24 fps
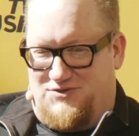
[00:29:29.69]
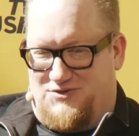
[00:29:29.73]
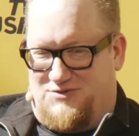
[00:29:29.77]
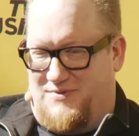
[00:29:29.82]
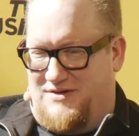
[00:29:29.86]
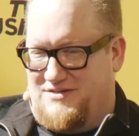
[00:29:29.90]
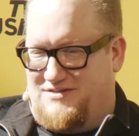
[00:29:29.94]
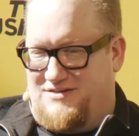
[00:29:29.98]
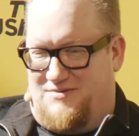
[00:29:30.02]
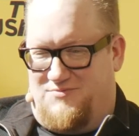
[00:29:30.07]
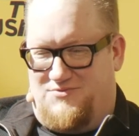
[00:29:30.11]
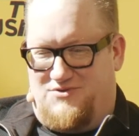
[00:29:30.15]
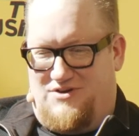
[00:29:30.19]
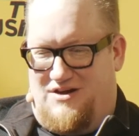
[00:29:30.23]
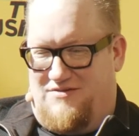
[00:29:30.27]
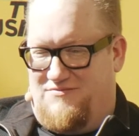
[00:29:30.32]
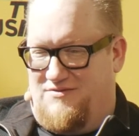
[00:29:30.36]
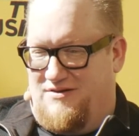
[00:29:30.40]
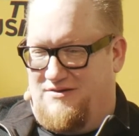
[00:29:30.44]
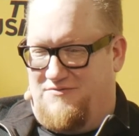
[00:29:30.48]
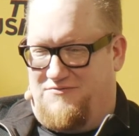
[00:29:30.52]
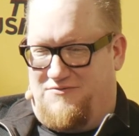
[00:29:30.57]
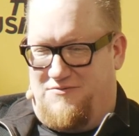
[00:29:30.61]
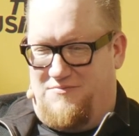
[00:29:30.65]
So basically I'm
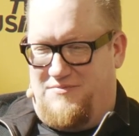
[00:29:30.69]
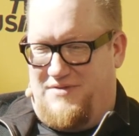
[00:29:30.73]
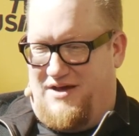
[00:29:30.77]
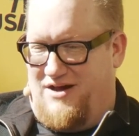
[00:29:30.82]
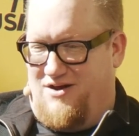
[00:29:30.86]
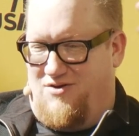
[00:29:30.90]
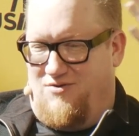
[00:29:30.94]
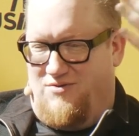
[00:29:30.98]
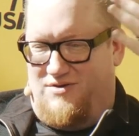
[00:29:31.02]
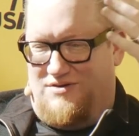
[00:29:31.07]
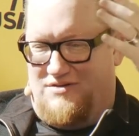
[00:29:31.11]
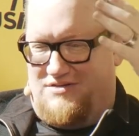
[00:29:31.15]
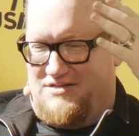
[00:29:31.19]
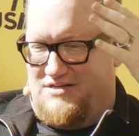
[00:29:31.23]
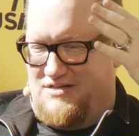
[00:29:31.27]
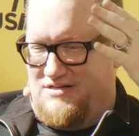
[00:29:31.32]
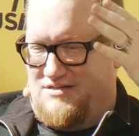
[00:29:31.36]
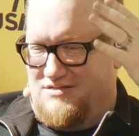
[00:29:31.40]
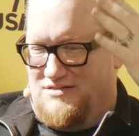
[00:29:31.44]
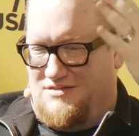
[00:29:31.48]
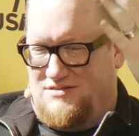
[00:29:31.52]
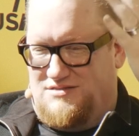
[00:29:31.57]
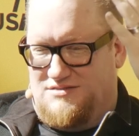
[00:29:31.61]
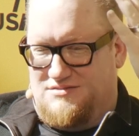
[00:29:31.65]
traveling from now
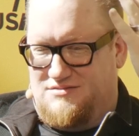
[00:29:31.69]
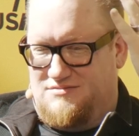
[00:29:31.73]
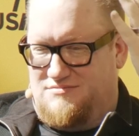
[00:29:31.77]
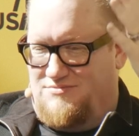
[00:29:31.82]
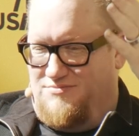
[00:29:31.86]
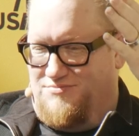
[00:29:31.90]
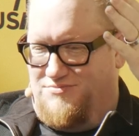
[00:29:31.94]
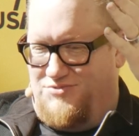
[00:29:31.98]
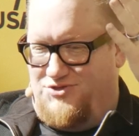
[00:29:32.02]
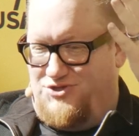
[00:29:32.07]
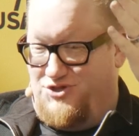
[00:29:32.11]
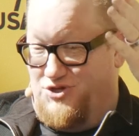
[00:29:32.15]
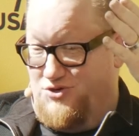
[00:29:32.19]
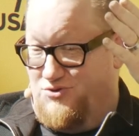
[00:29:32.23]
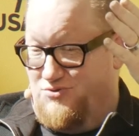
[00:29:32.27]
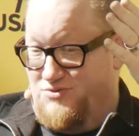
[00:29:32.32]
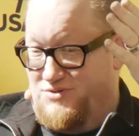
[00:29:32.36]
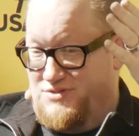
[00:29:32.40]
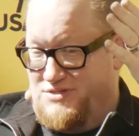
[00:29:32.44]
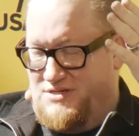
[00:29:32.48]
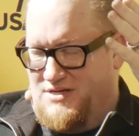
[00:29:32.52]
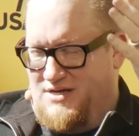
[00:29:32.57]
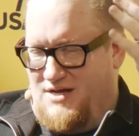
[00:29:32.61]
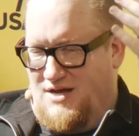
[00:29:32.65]
until
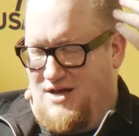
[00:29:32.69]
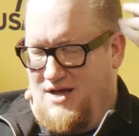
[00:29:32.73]
June.